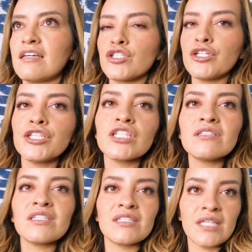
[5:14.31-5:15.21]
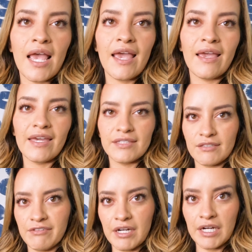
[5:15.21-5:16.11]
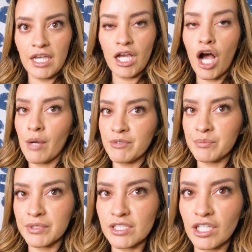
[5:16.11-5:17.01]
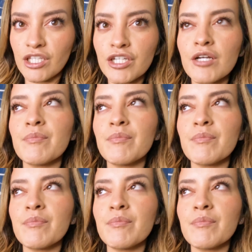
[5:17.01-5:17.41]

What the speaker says: surgeons say it's a very common procedure,